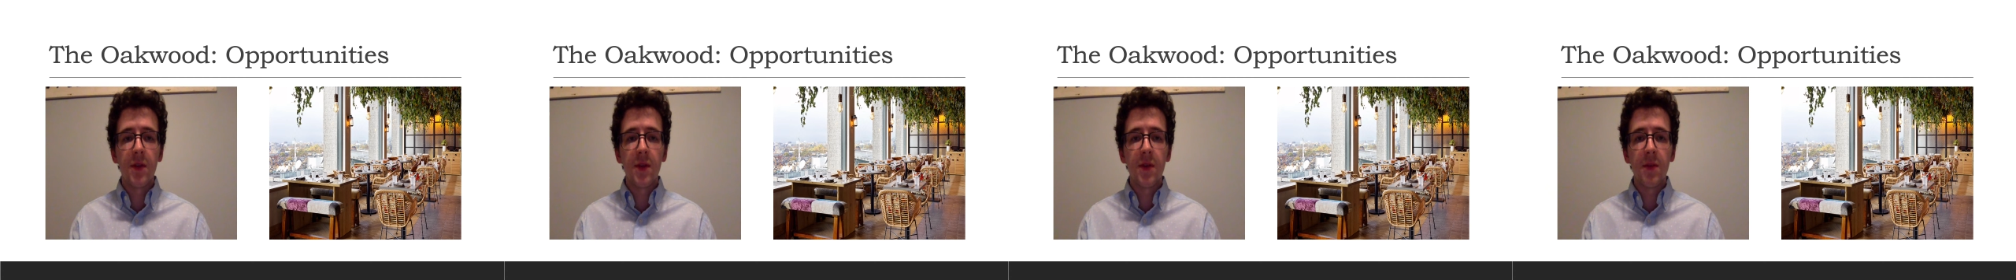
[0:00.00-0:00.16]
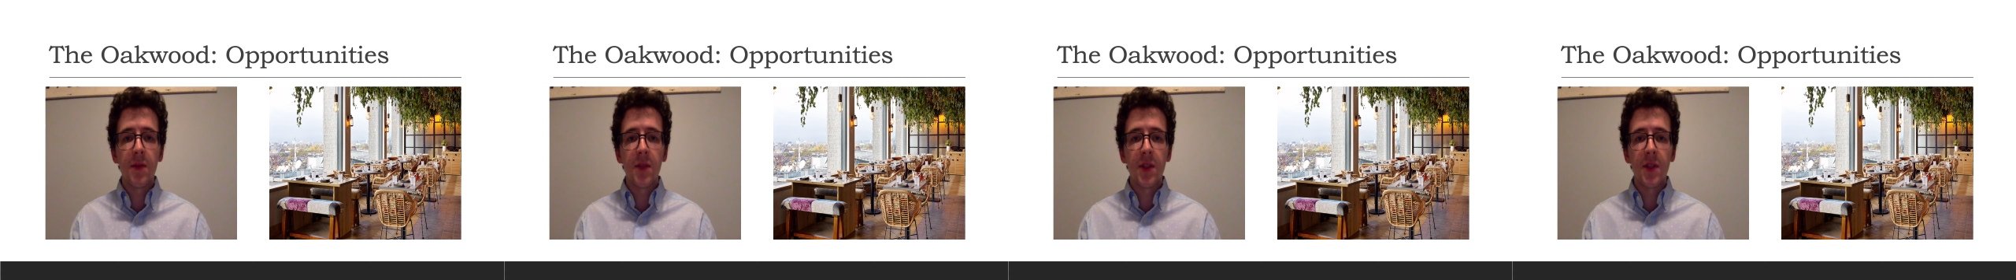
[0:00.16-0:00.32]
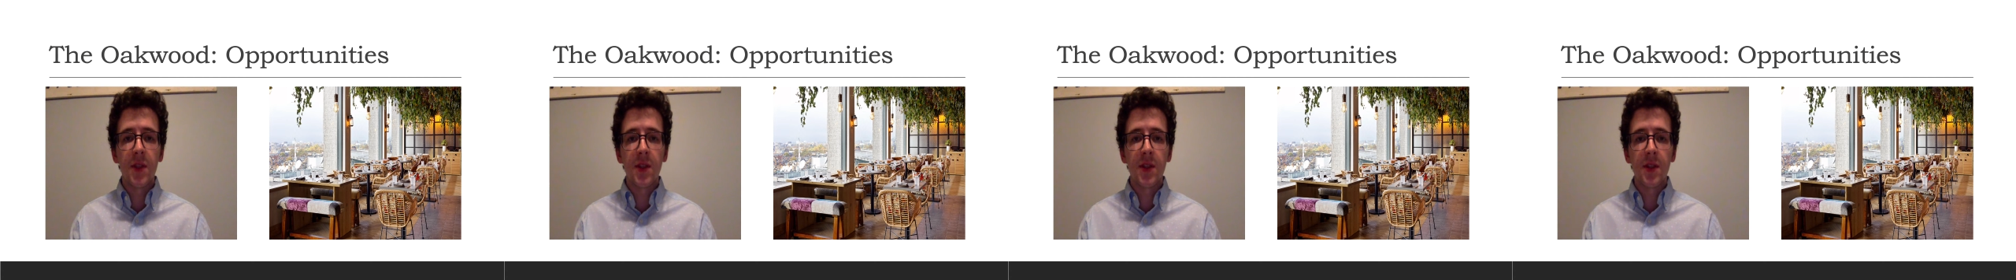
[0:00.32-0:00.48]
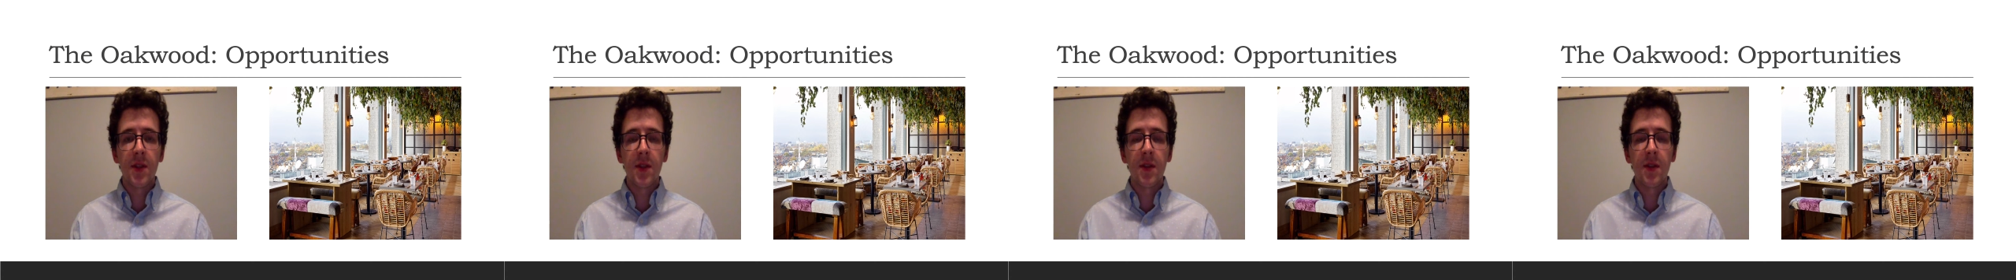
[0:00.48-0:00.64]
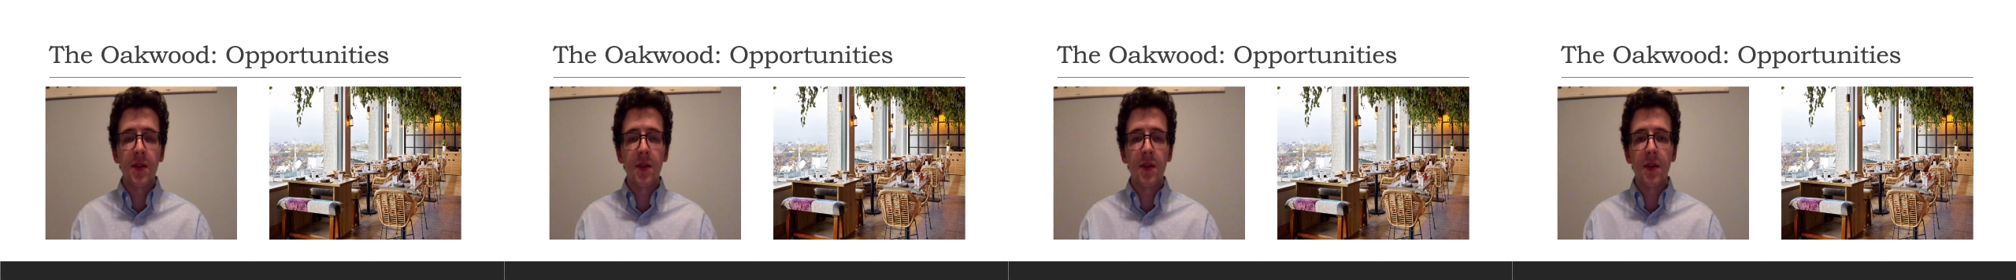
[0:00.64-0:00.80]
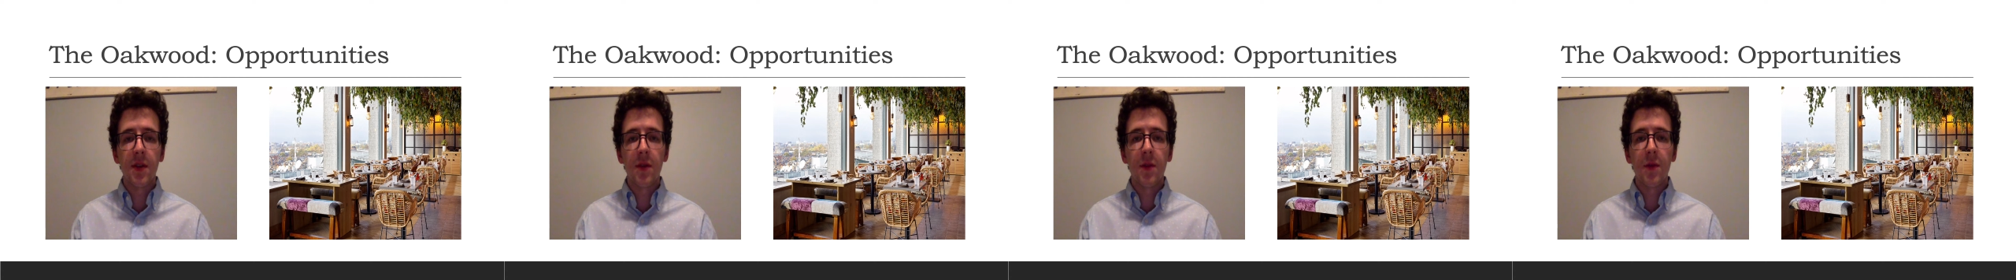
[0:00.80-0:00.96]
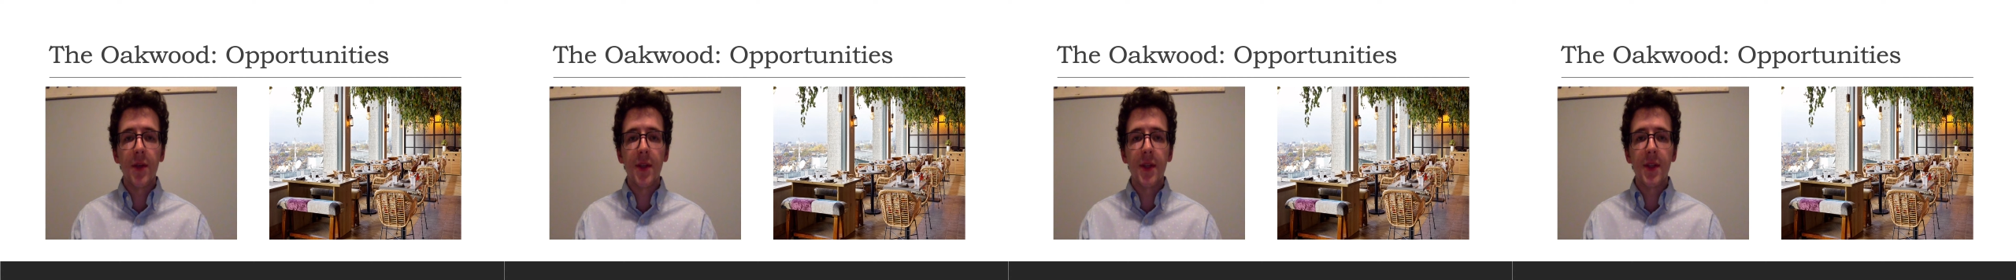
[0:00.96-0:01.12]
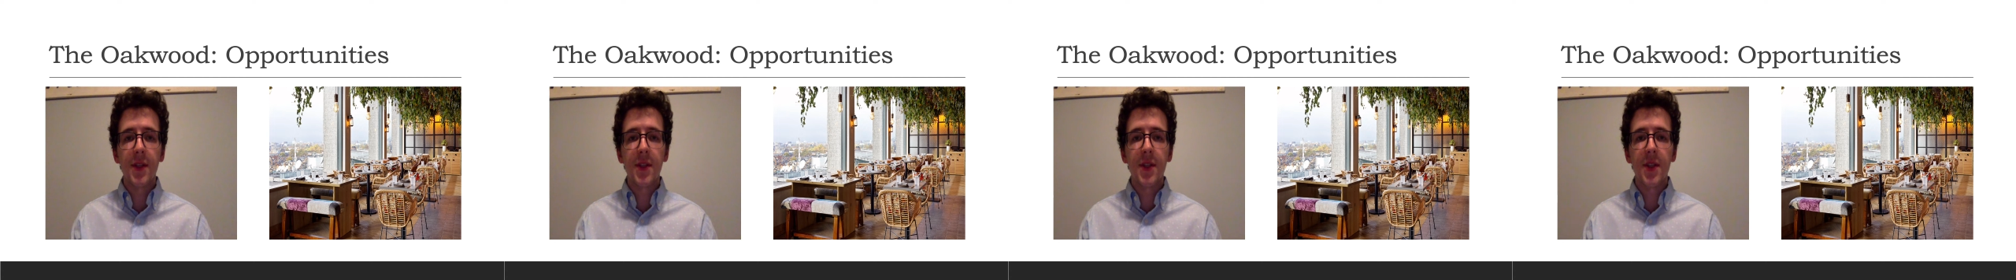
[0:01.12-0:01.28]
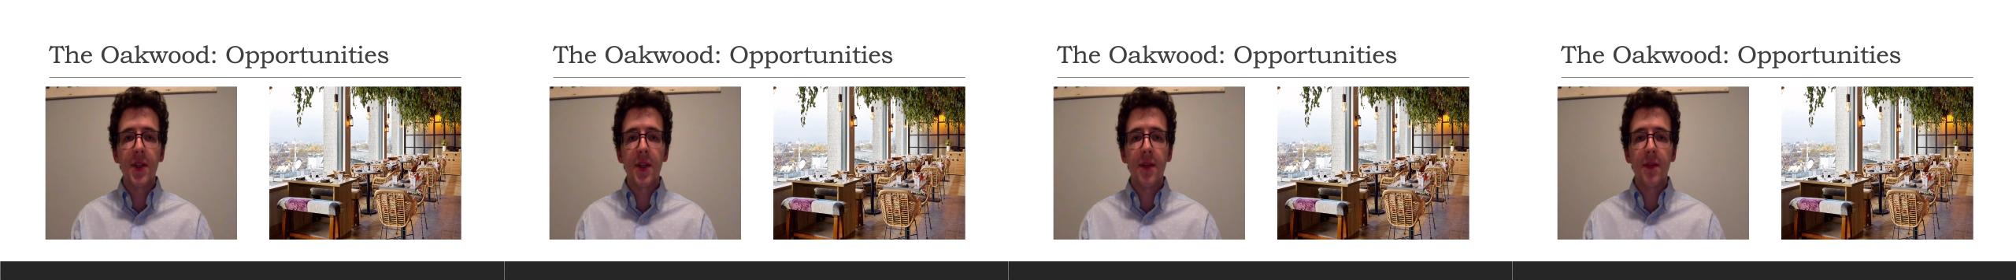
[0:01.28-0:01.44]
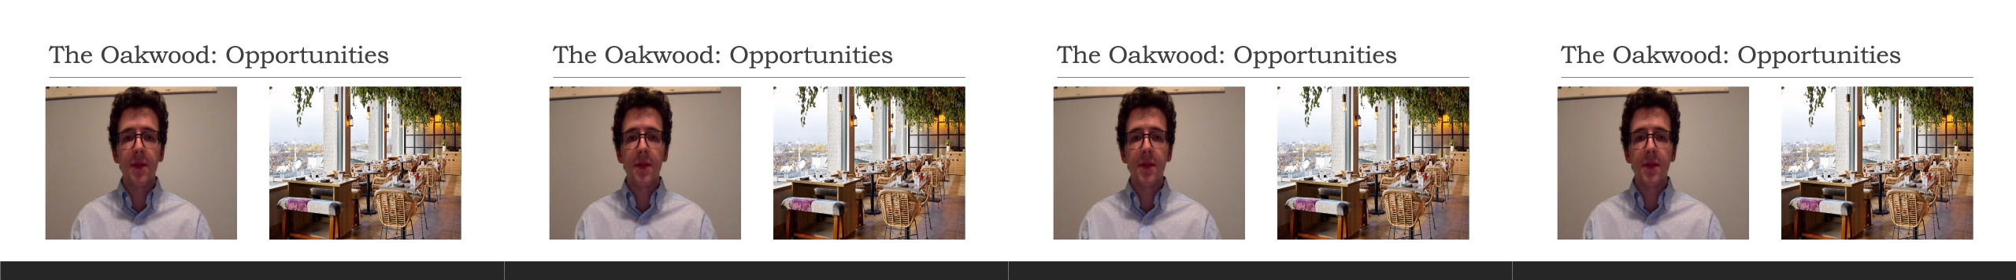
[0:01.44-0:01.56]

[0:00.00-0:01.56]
it mentions that the wait staff